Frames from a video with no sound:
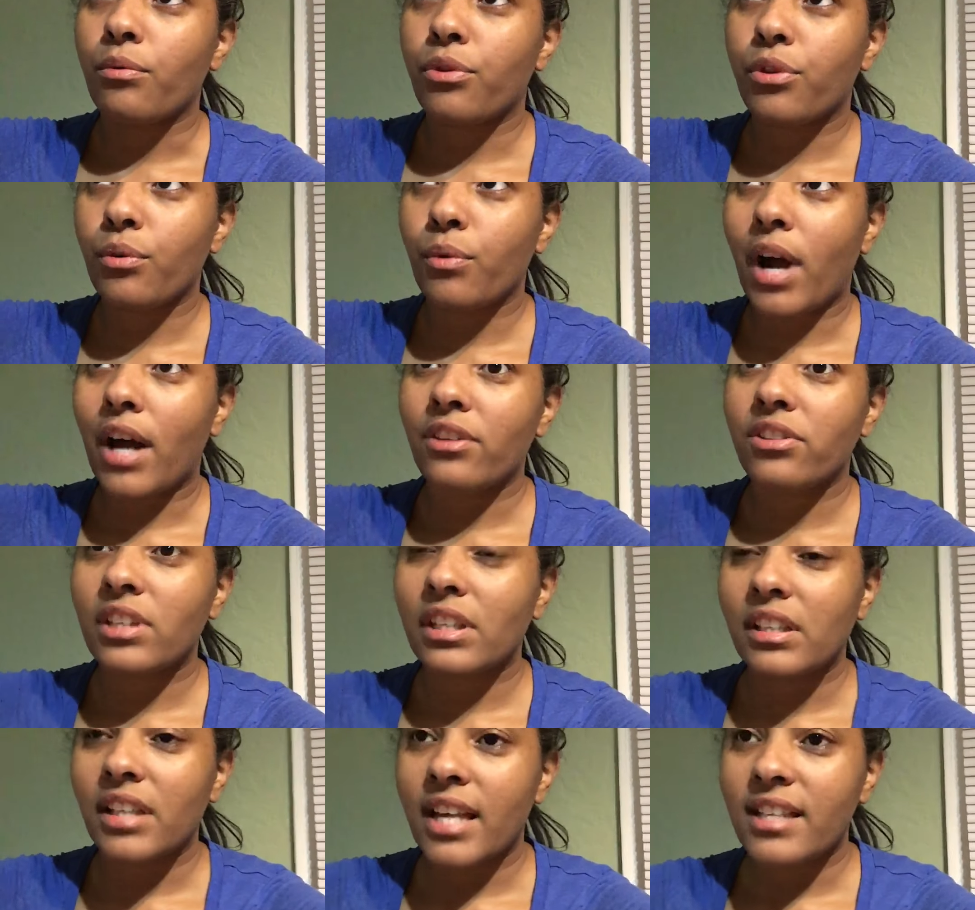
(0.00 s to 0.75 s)

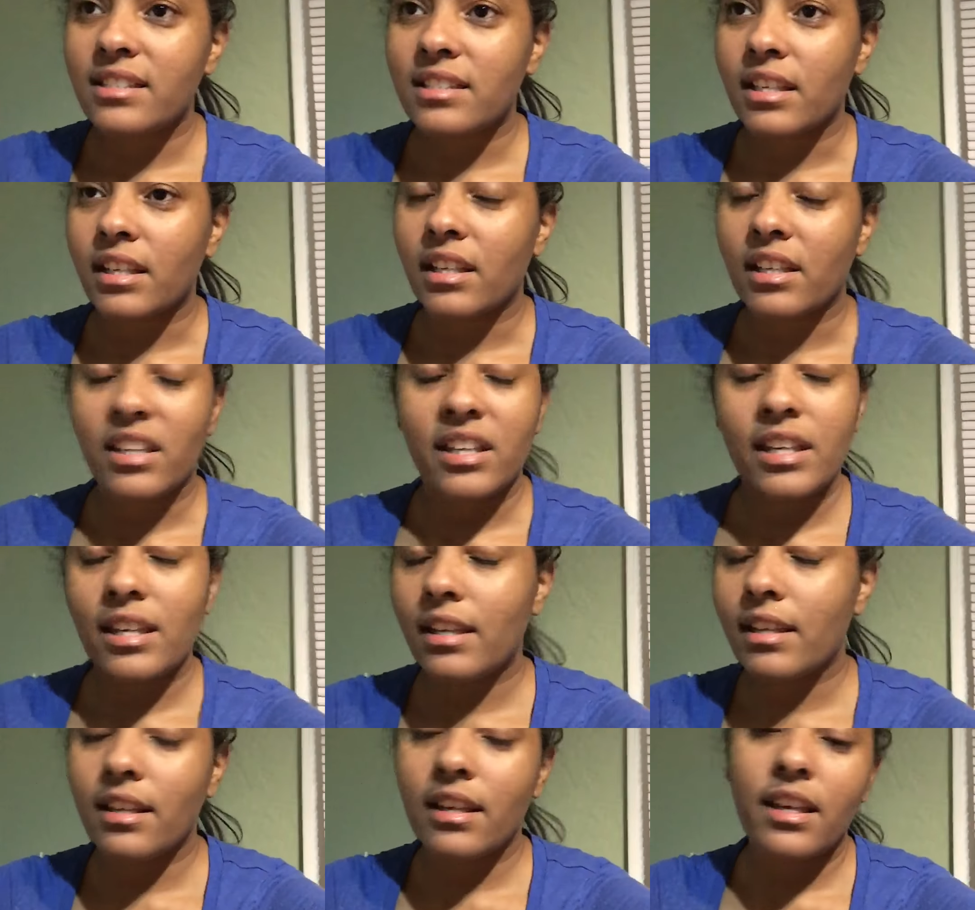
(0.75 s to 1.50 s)
throughout the lesson,
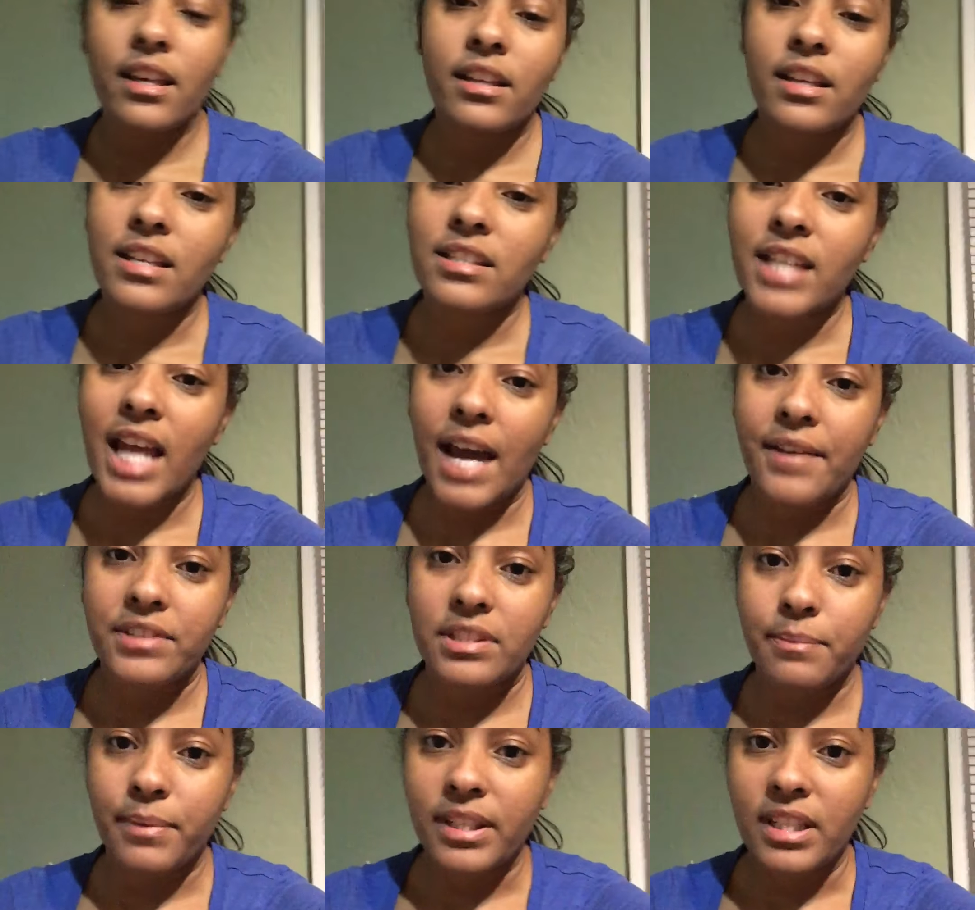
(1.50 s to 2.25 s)
it doesn't
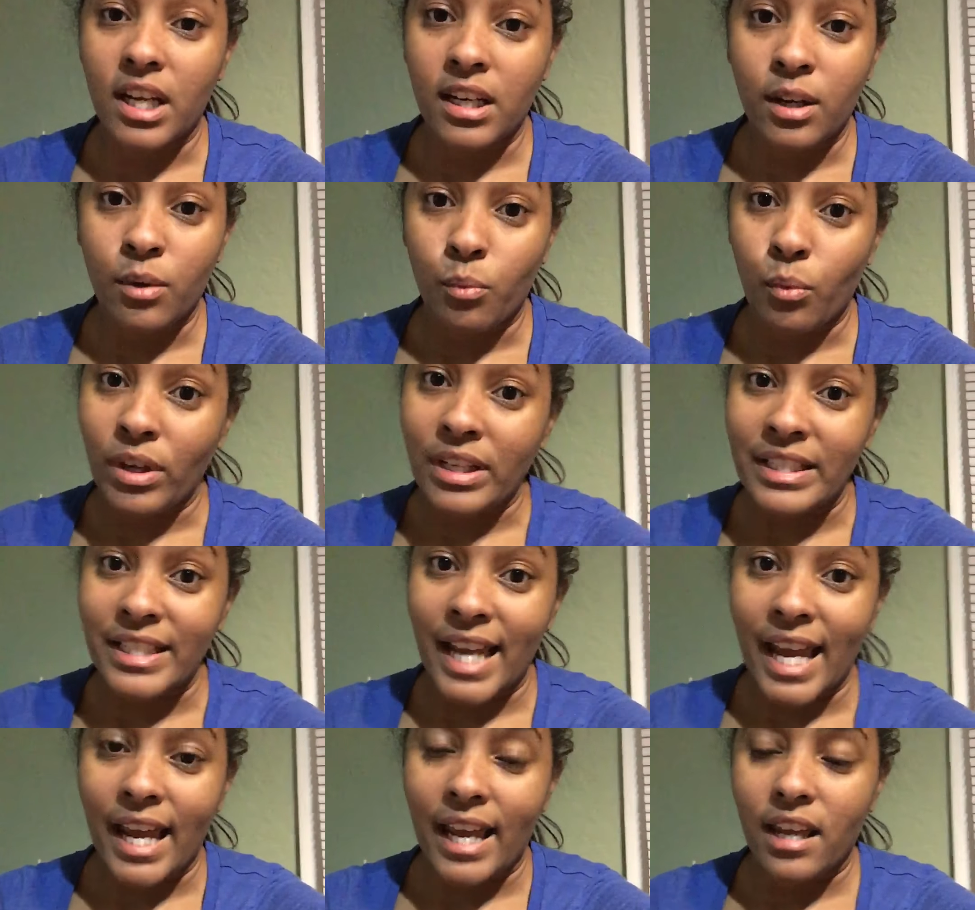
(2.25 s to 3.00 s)
have to be done in
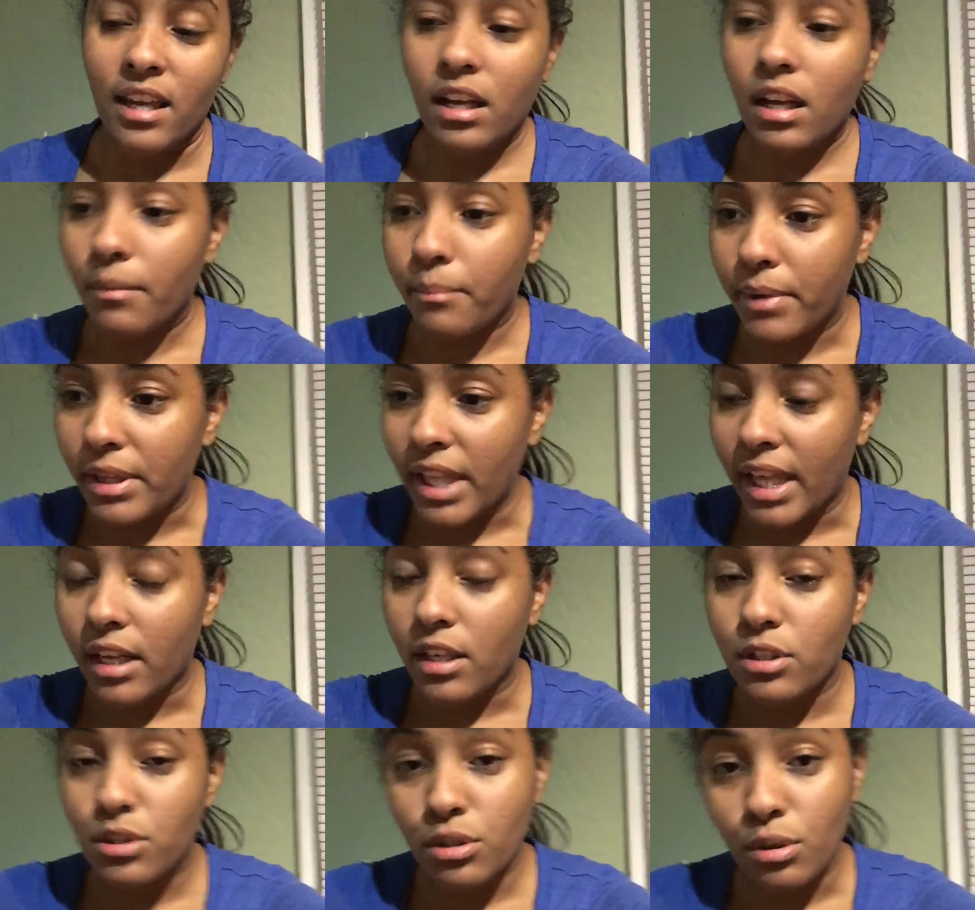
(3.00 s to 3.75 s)
one day. It could be
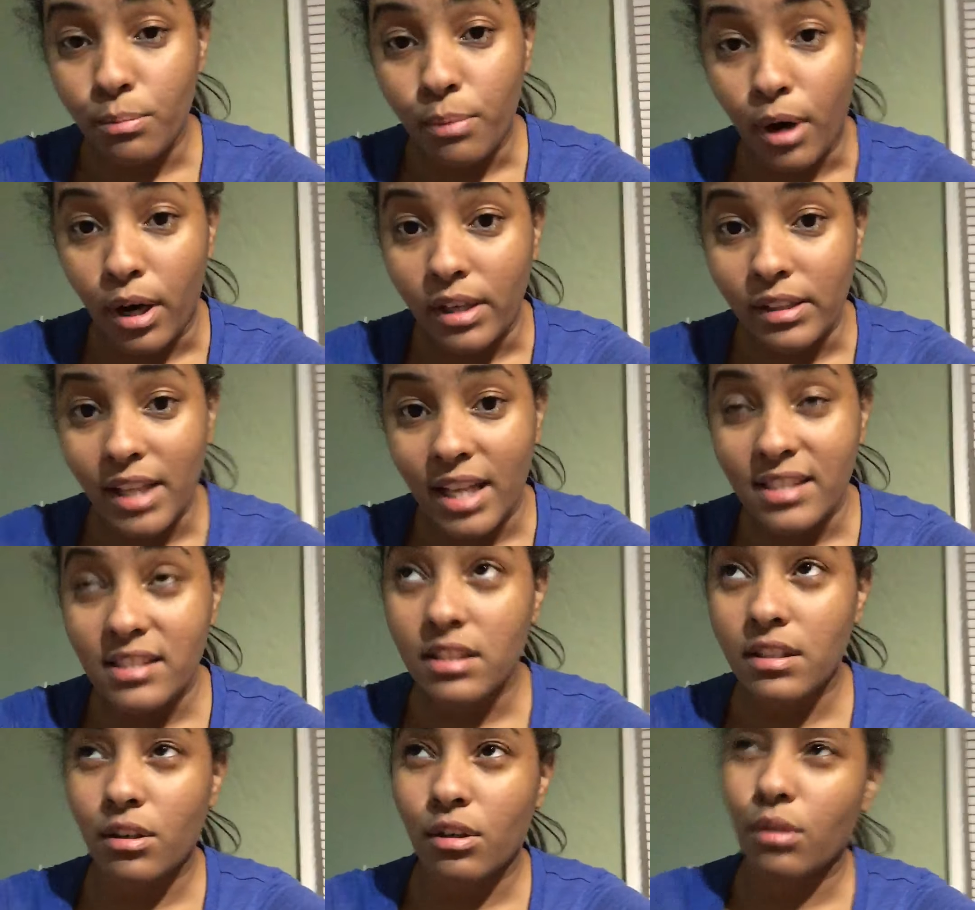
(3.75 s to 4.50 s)
like a 2-part
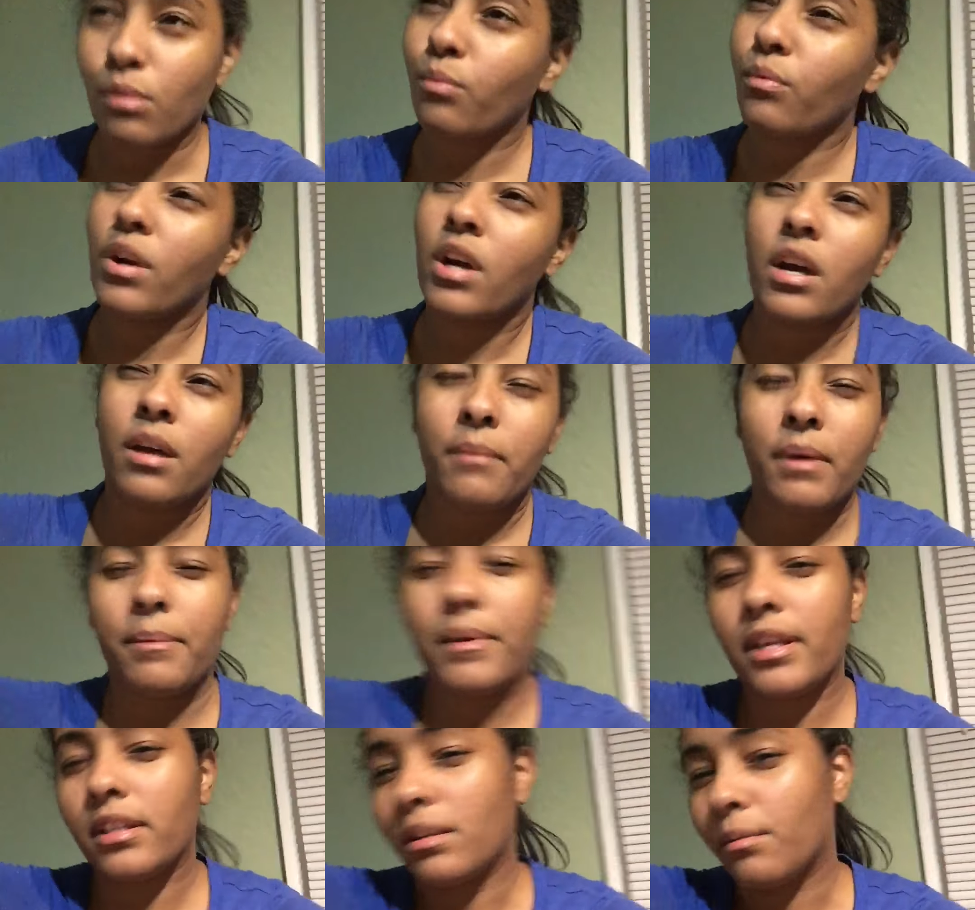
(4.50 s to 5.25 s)
lesson, or
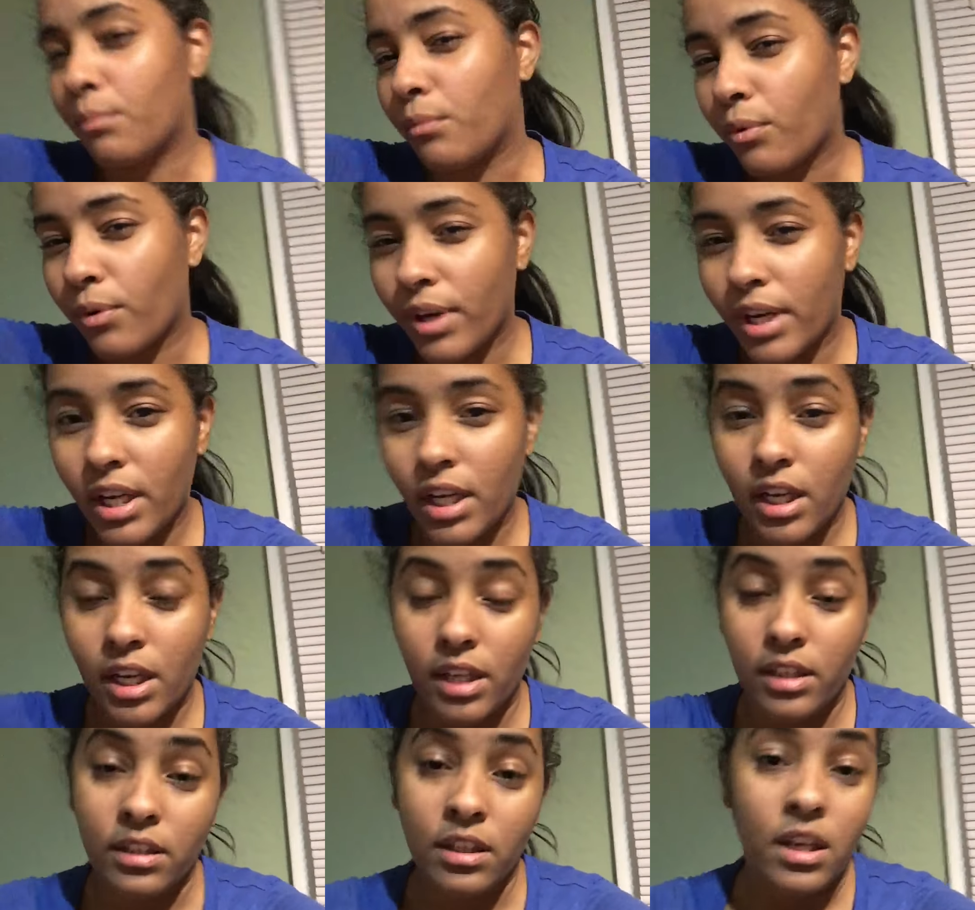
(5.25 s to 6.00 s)
maybe in the
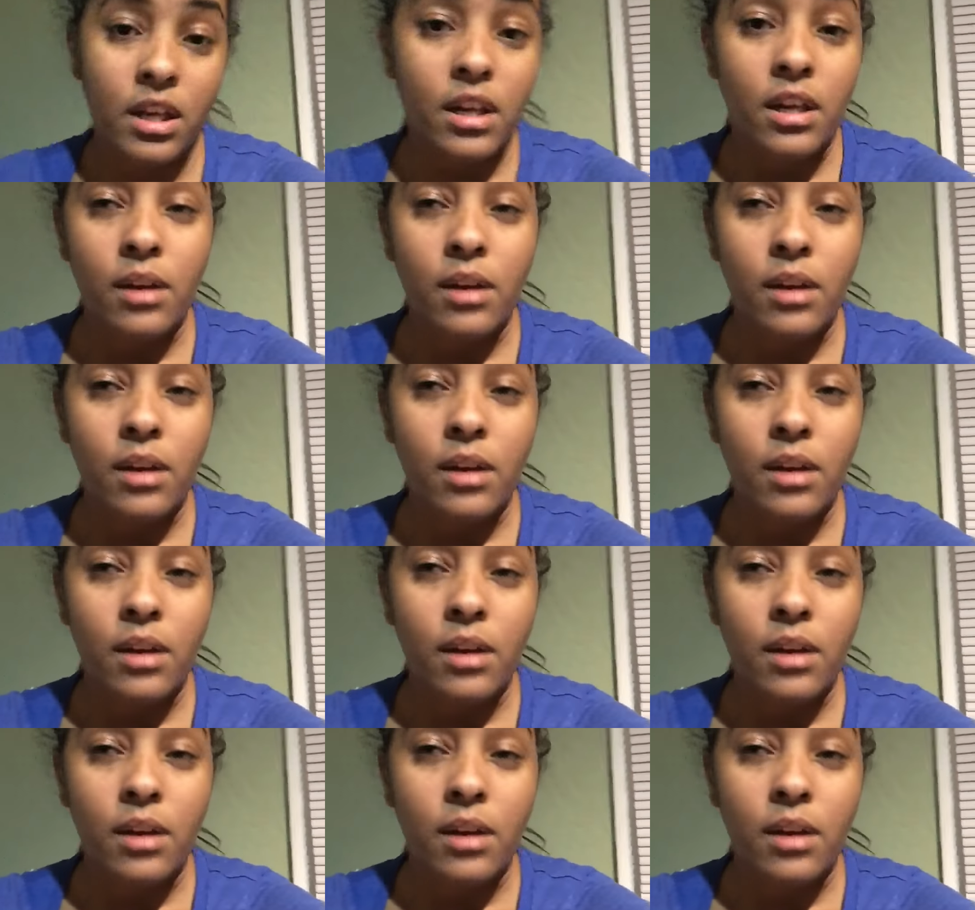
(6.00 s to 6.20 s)
morning and